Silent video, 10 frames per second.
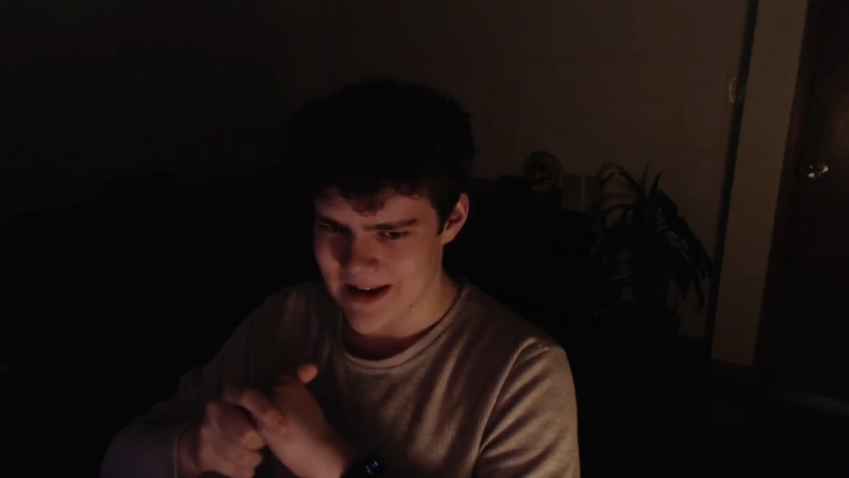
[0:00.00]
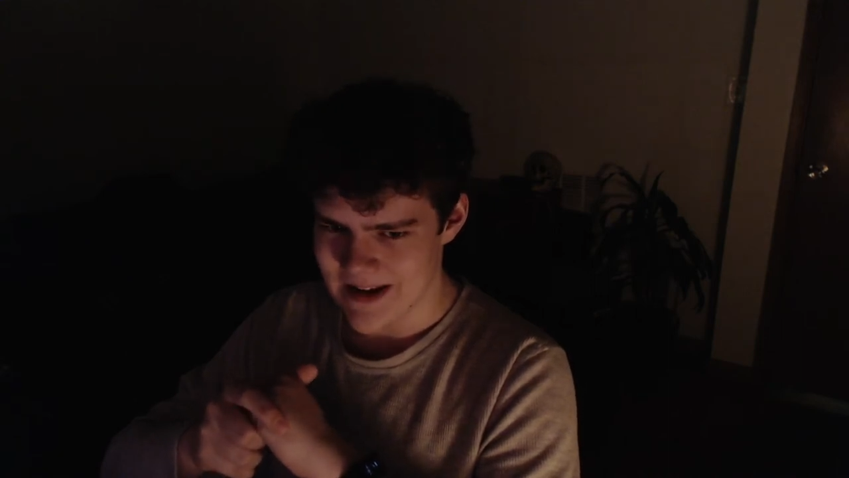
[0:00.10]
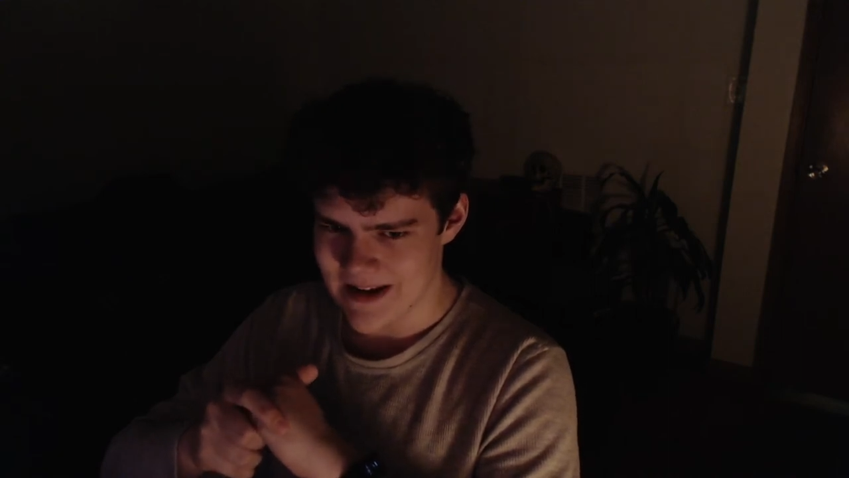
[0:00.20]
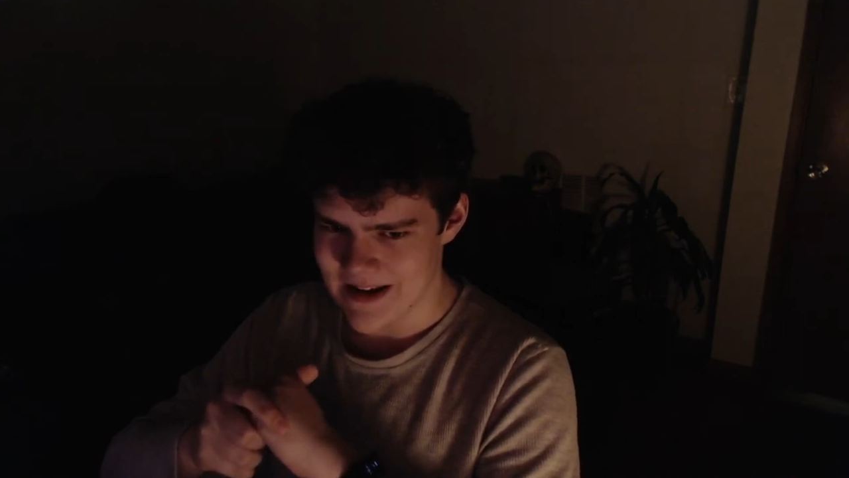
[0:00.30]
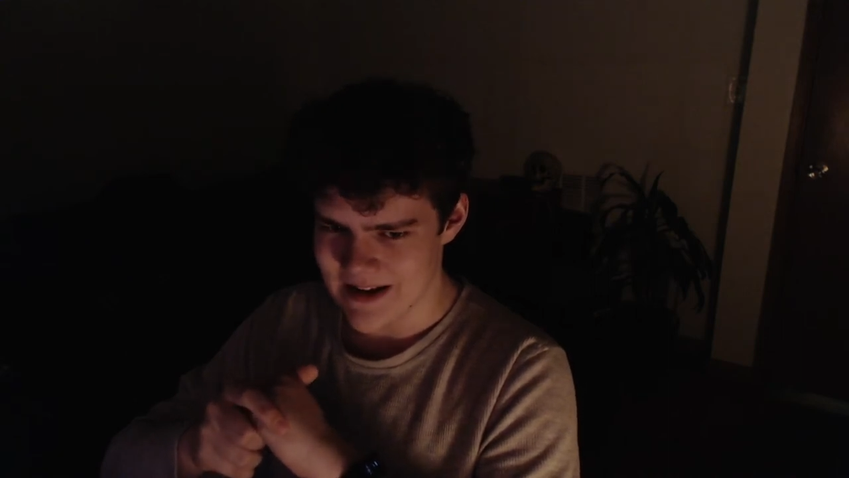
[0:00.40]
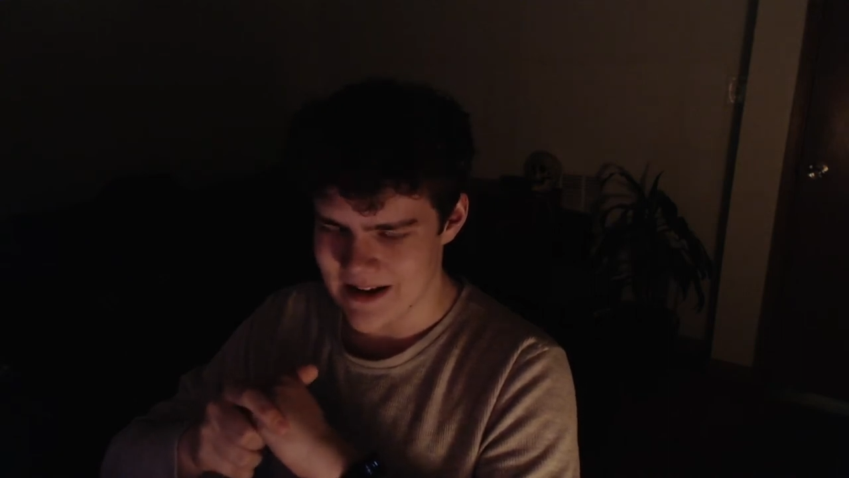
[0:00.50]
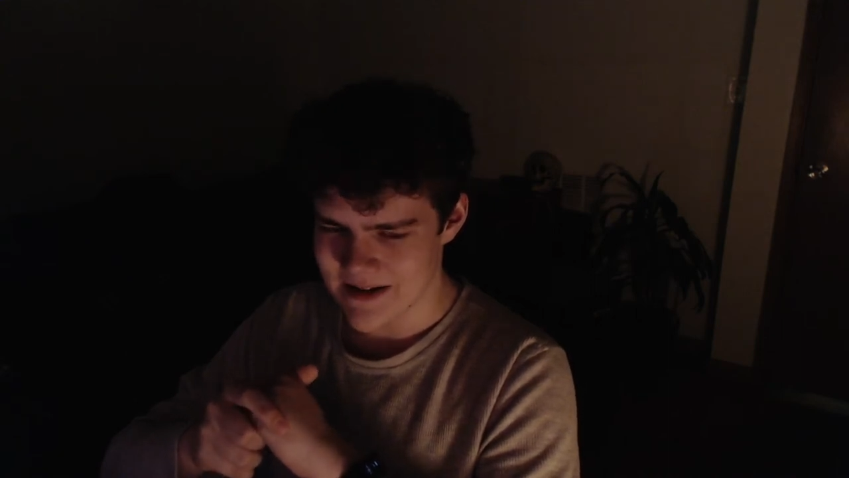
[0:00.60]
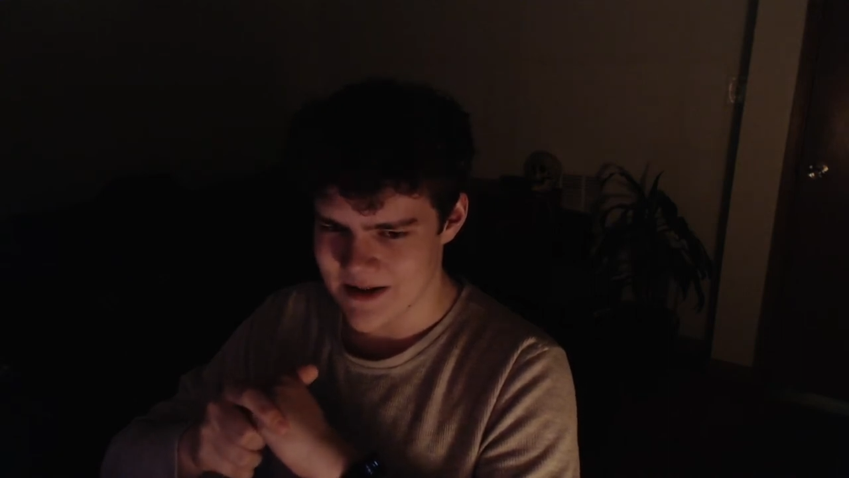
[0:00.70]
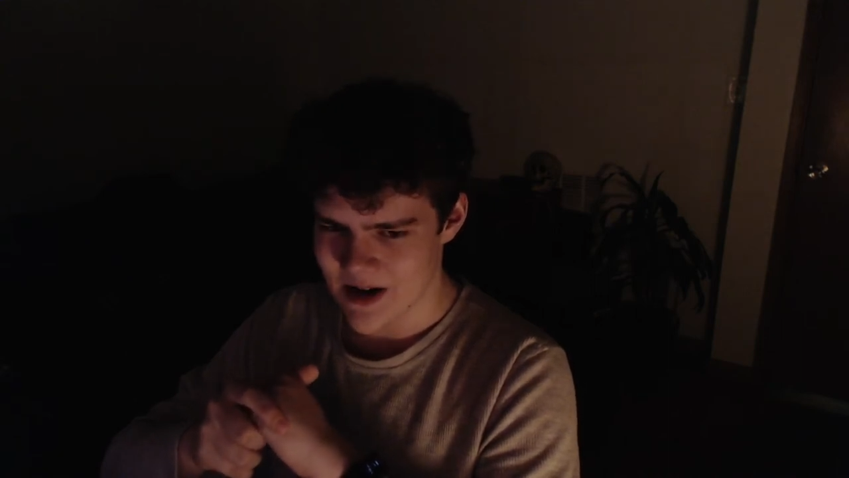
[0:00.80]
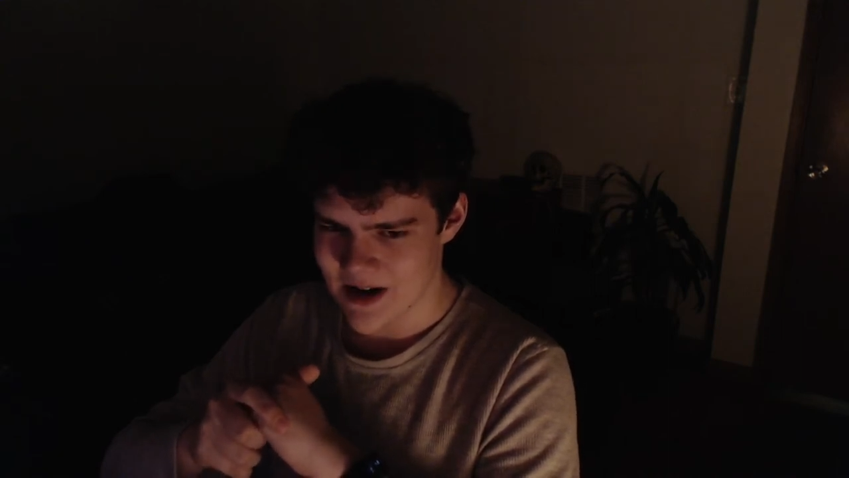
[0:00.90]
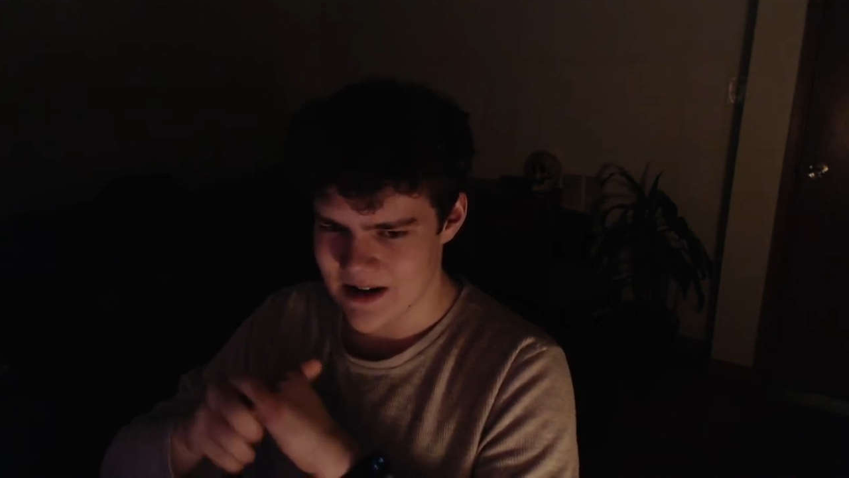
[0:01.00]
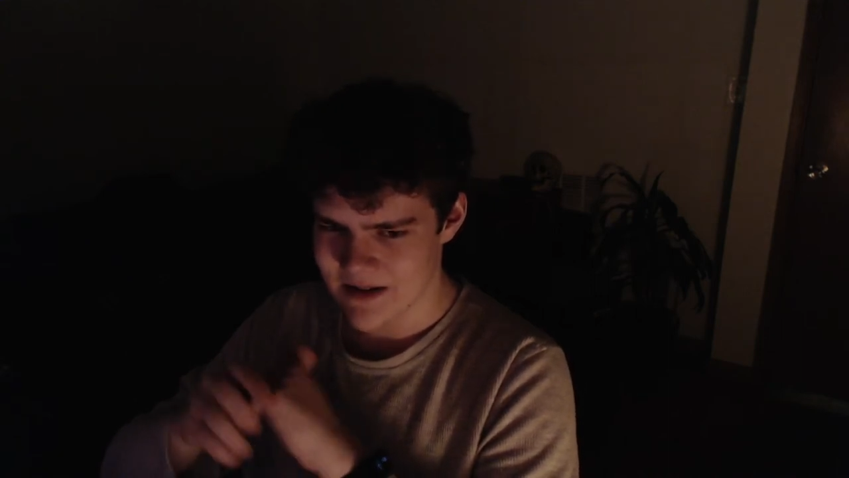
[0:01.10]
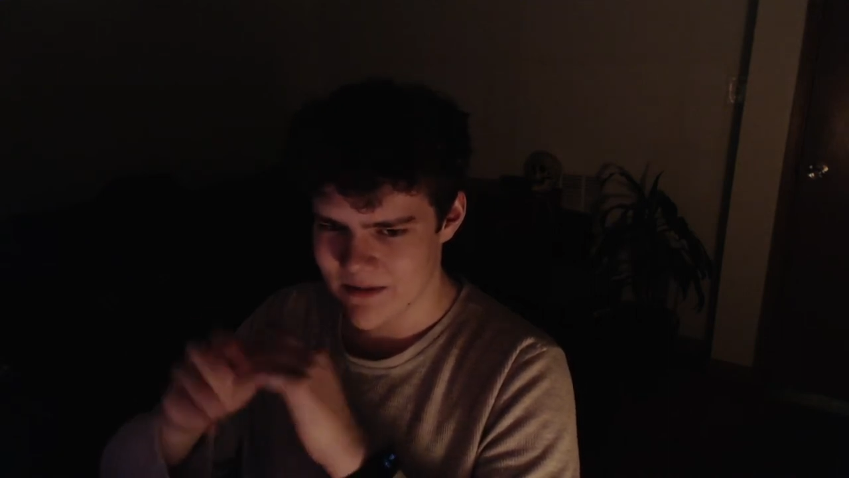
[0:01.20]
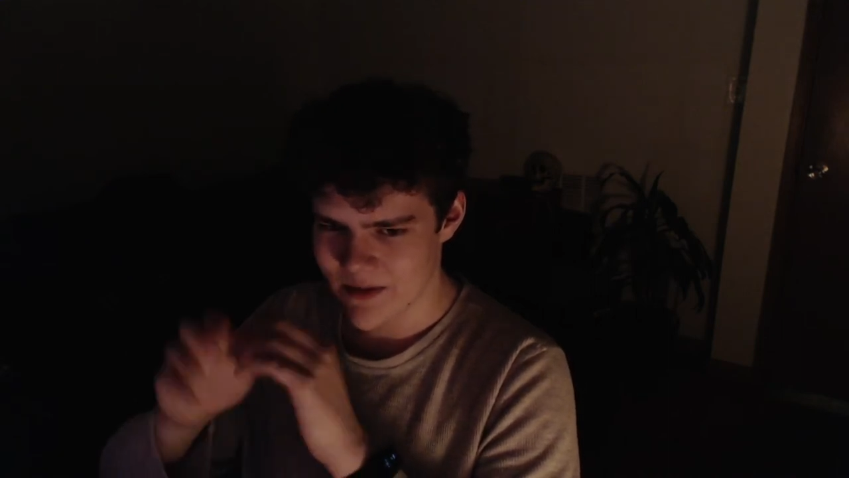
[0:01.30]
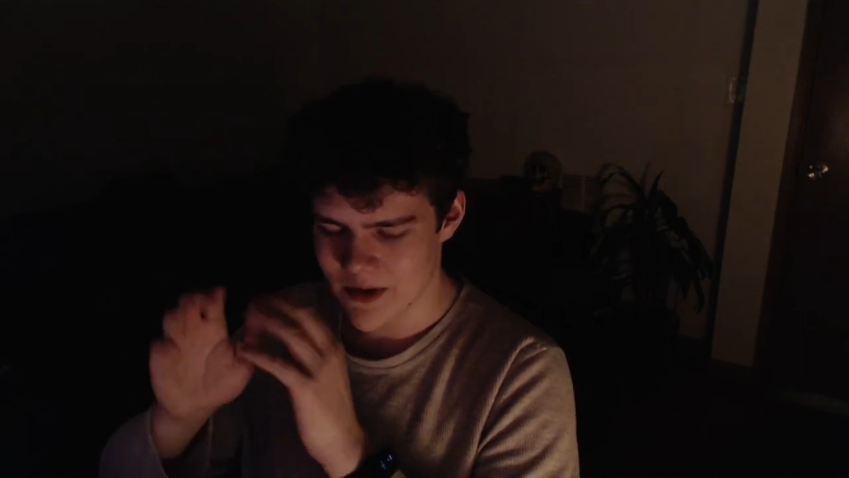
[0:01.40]
it is not
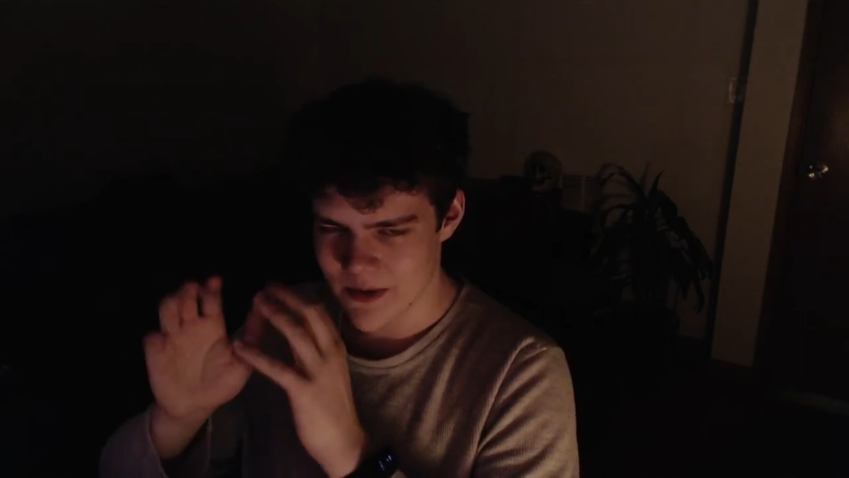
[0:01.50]
the,